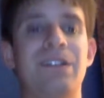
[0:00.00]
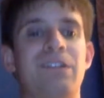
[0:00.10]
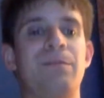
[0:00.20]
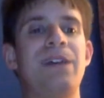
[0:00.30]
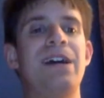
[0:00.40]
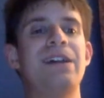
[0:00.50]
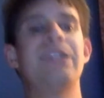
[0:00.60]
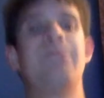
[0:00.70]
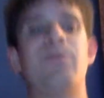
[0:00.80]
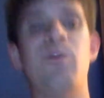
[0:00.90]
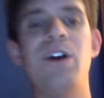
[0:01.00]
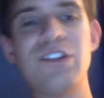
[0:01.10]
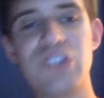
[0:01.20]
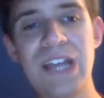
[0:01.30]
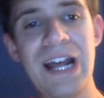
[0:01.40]
So Bianca ended up wanting
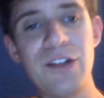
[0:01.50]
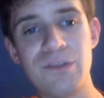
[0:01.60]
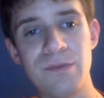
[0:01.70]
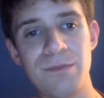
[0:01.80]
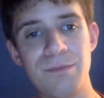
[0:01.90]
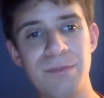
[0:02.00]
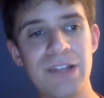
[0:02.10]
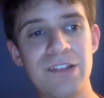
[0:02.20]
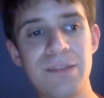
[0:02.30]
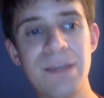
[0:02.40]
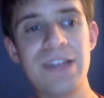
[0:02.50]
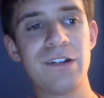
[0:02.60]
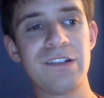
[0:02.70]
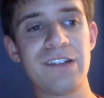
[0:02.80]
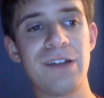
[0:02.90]
to challenge Bayley to make
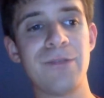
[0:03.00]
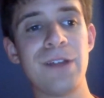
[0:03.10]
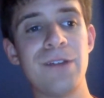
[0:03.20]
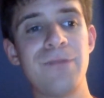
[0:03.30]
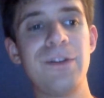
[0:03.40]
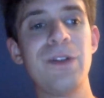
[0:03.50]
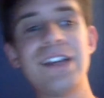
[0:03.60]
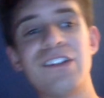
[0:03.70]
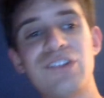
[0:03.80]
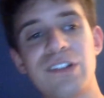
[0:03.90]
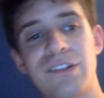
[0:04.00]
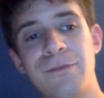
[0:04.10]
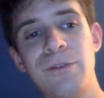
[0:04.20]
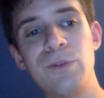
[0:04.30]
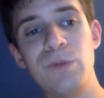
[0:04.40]
herself feel like it's just a
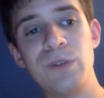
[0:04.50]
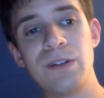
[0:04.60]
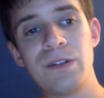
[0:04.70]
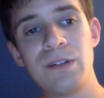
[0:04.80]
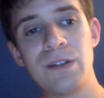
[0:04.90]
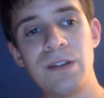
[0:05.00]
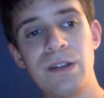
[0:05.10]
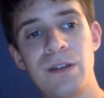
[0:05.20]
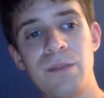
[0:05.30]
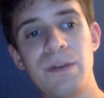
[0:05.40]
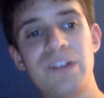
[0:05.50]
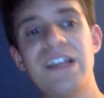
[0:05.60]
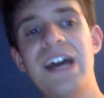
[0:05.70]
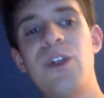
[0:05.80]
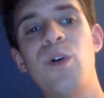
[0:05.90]
fluke, but it's
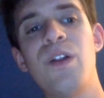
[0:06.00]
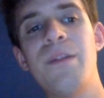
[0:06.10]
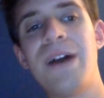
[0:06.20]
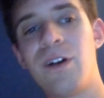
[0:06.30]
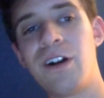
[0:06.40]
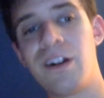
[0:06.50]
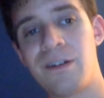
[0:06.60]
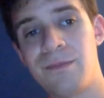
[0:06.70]
not all about her.